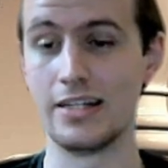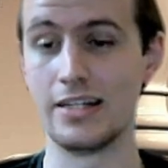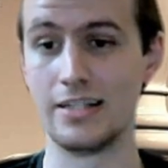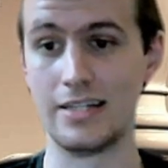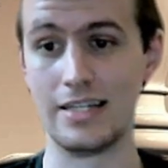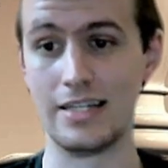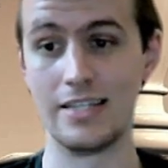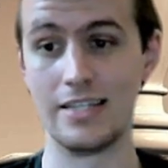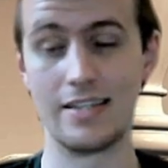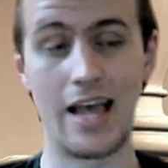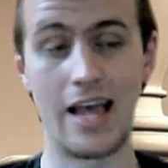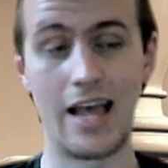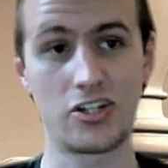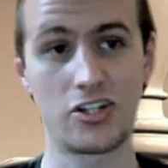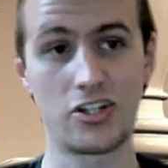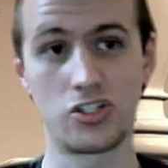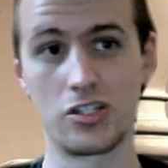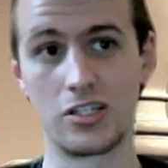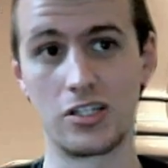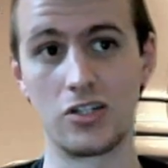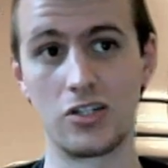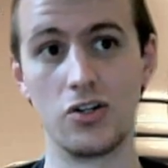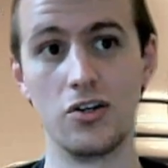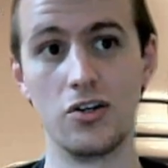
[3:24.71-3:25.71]
is
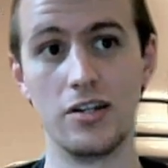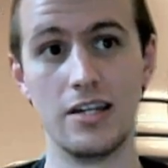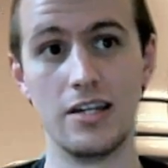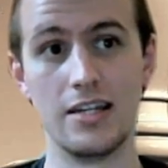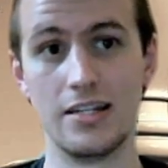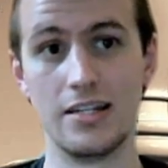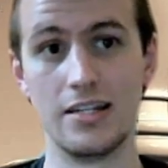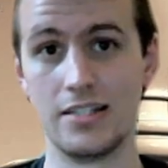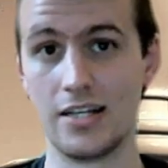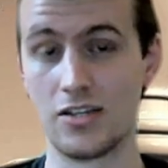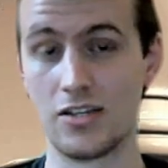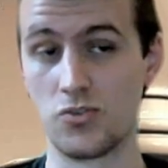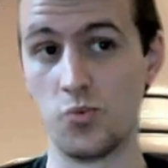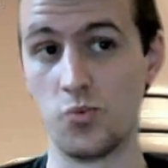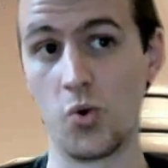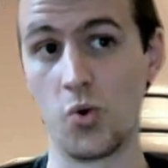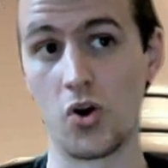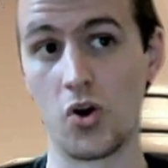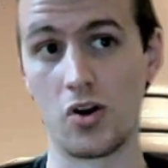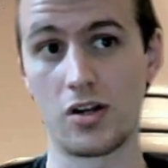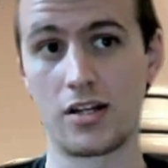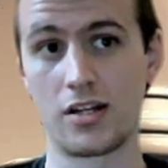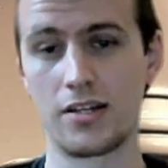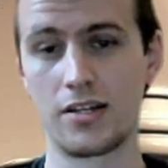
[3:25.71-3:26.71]
actually good and it does
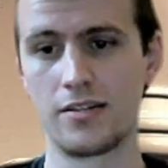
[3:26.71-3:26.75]
work.